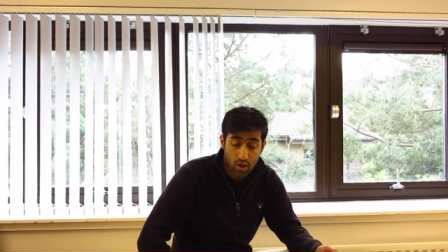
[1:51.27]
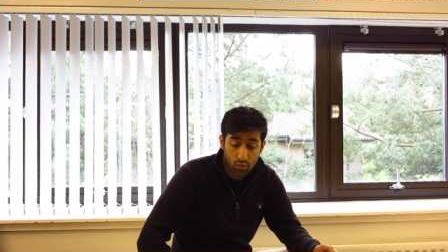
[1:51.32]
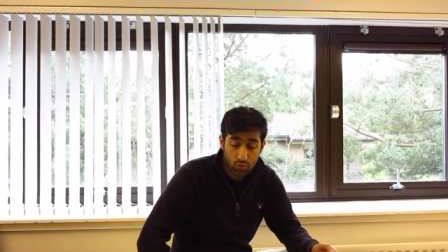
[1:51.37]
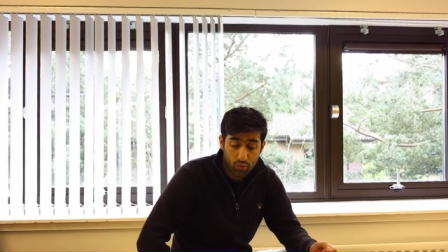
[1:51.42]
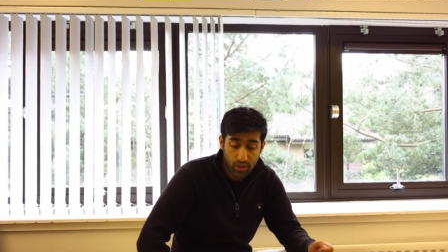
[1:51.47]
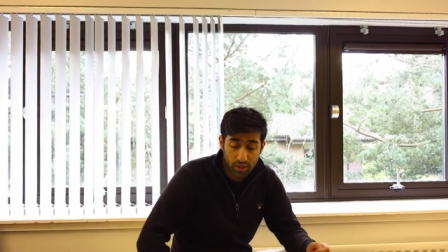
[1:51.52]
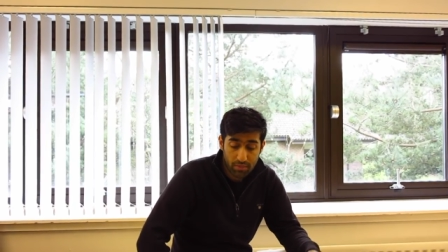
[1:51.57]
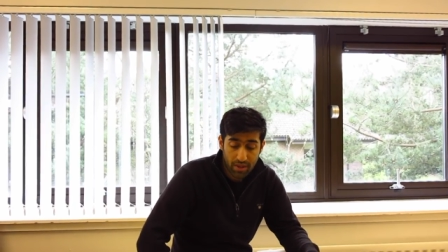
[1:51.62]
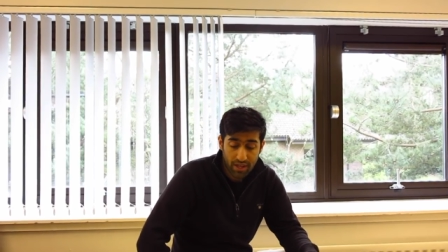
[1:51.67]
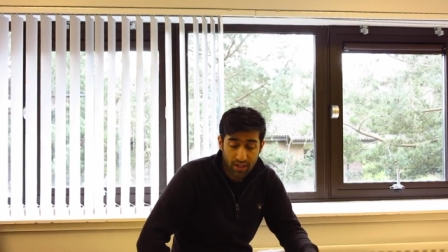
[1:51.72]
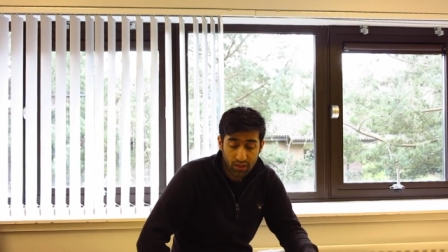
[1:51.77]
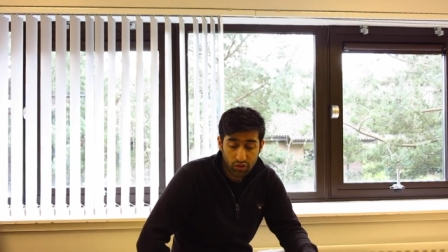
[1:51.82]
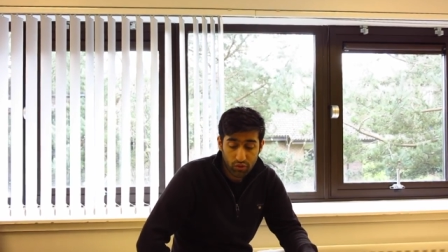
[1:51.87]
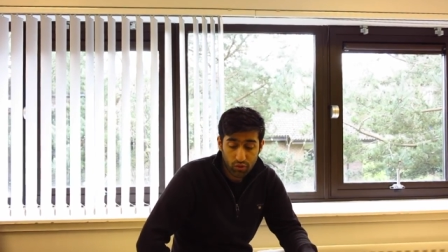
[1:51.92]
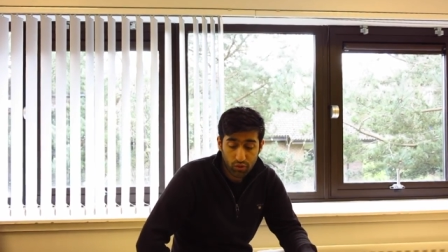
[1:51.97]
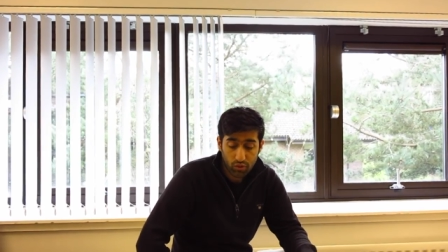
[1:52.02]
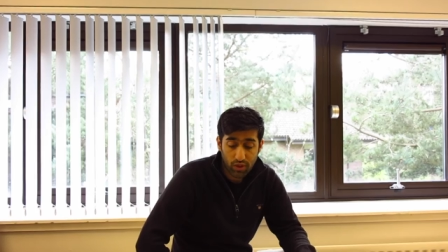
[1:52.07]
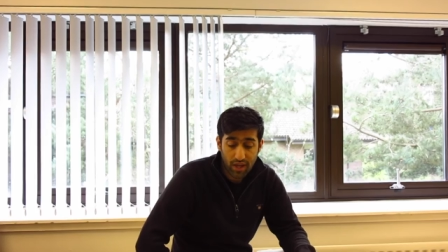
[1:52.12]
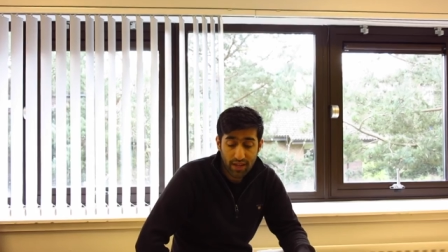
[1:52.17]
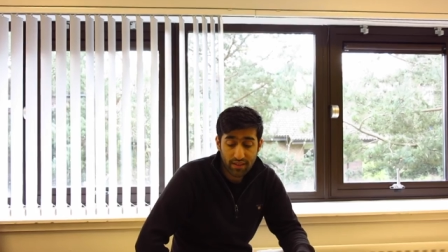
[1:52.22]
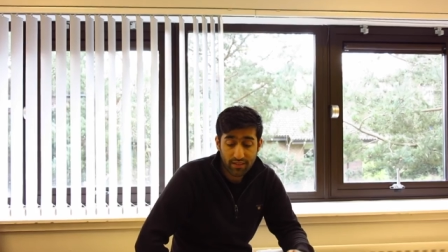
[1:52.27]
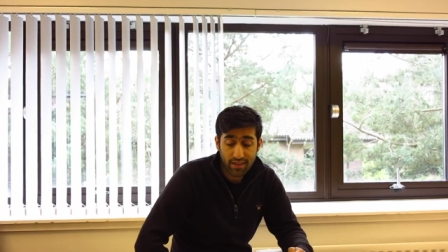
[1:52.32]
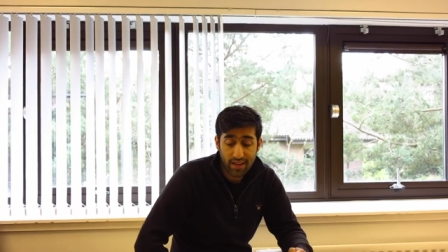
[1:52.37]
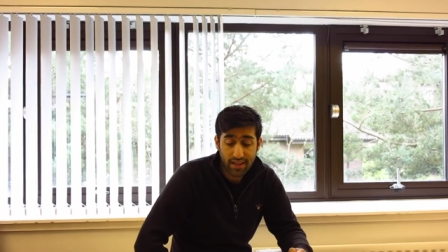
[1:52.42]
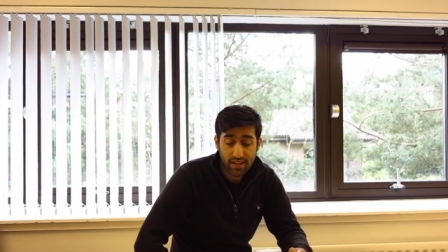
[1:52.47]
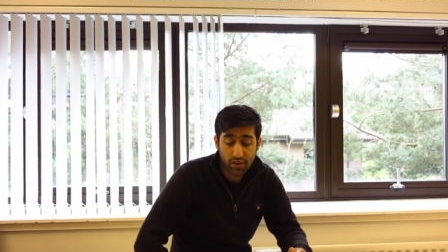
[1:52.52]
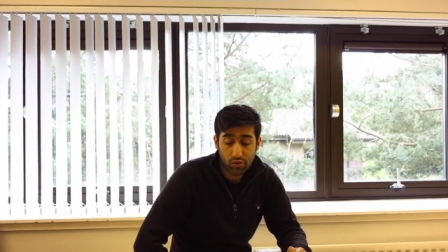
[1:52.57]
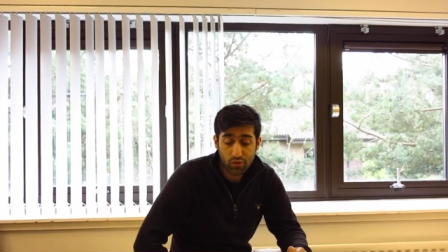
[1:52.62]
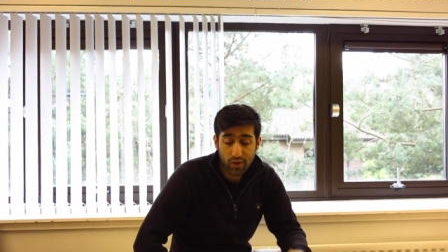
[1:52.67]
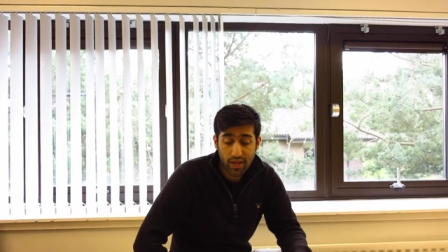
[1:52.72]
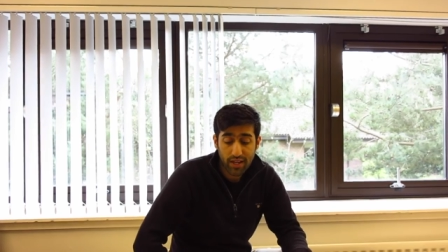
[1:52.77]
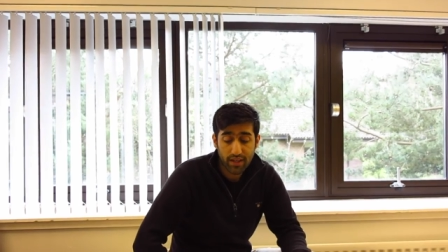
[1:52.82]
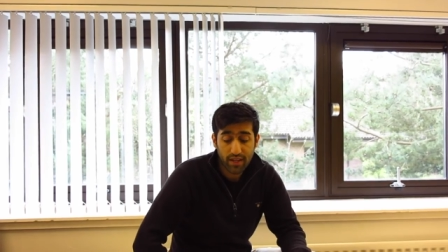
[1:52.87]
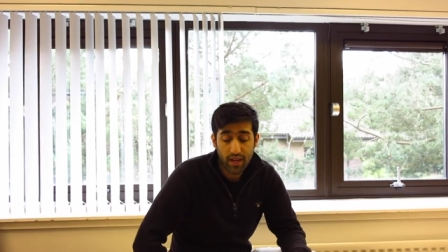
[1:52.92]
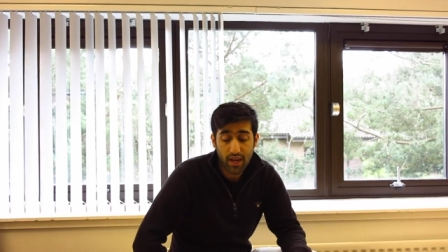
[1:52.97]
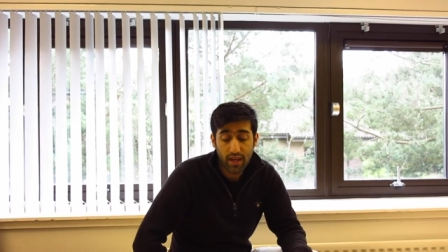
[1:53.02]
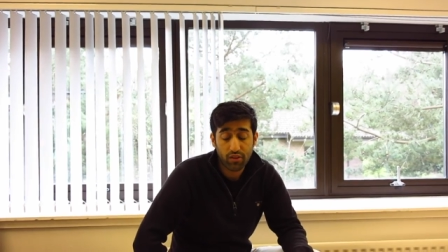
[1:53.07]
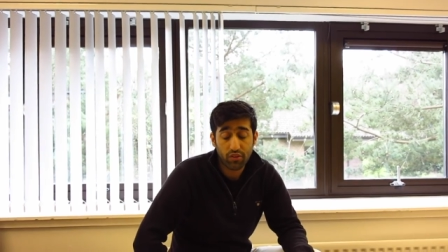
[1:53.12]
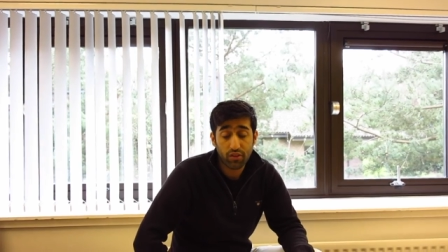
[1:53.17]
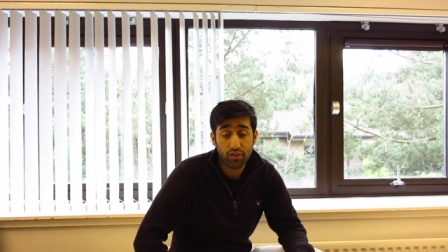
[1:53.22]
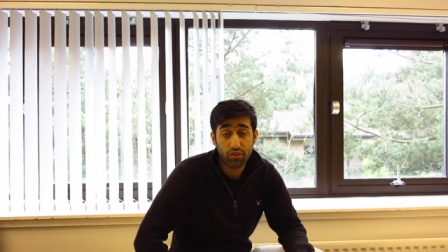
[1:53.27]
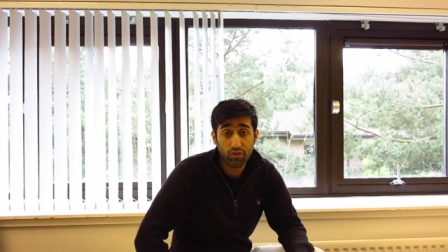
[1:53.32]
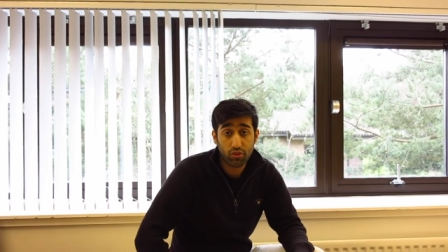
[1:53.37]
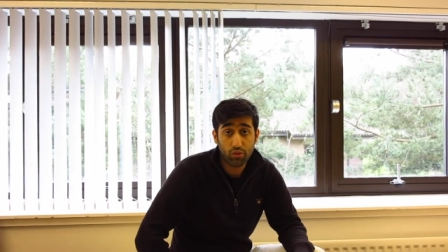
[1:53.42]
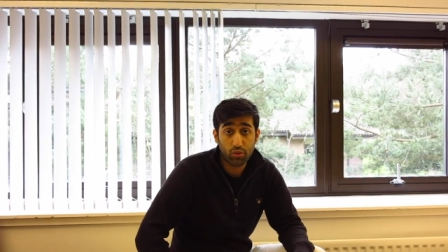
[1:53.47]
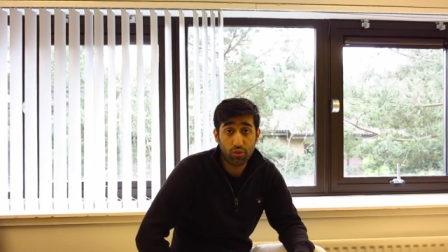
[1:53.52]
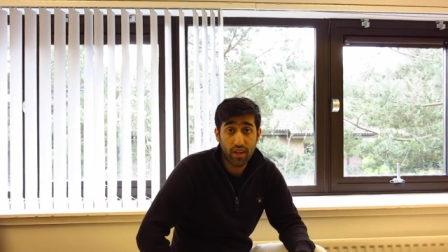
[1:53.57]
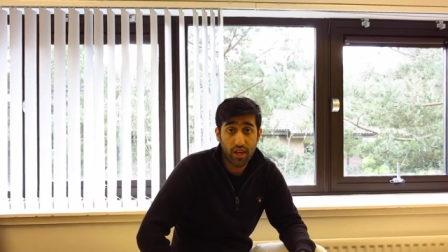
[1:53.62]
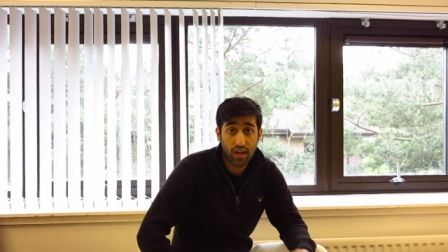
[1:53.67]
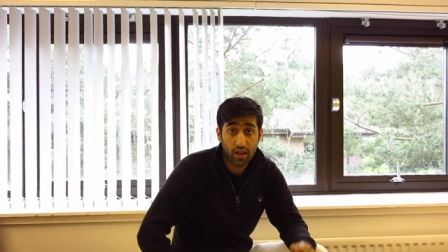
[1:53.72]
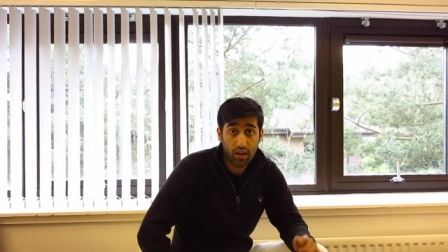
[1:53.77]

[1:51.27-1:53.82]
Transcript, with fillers: we make sure and take great care to ensure they're